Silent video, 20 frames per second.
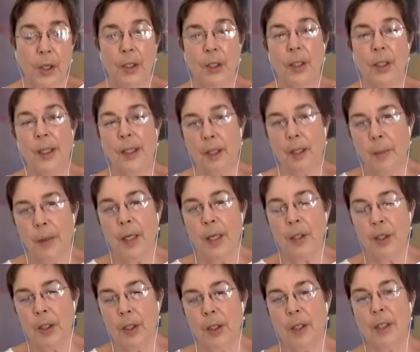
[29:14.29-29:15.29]
to let the
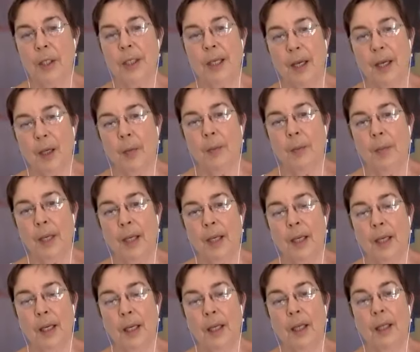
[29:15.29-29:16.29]
patient tell
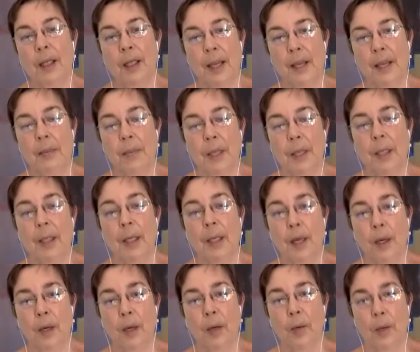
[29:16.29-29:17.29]
me, let me
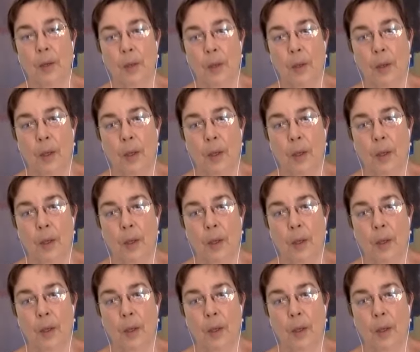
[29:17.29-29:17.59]
know.